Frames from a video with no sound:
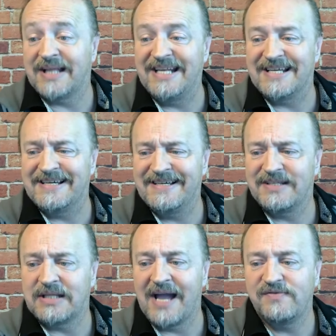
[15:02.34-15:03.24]
late, uh,
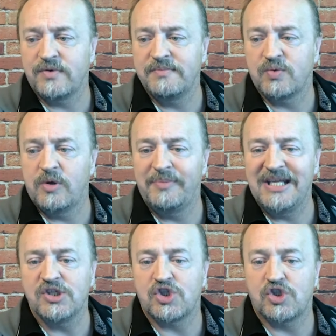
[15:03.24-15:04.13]
the live streams will
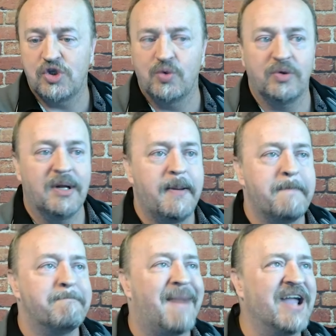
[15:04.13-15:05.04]
be soon
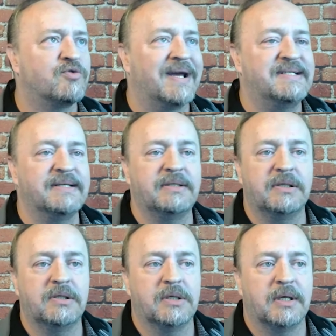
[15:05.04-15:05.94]

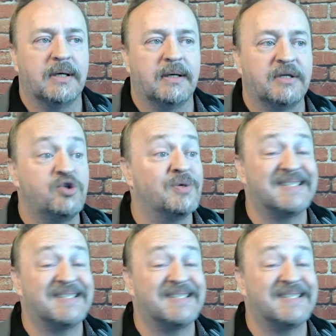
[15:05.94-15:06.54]
migrated uh, to a